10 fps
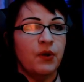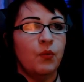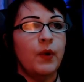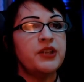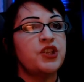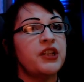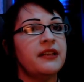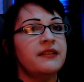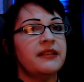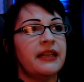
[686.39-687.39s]
when
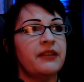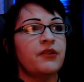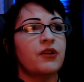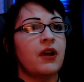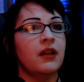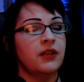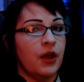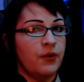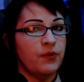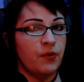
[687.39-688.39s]
she's either
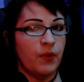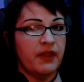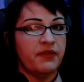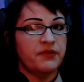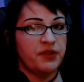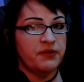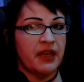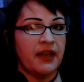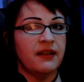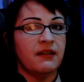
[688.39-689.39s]
alone with
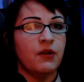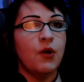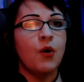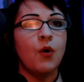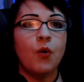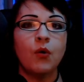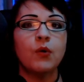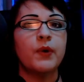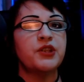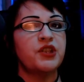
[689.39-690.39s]
Suzette or
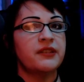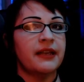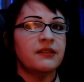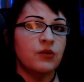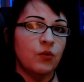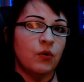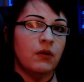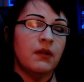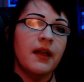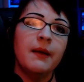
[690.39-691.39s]
when she's at
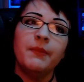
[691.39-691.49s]
school.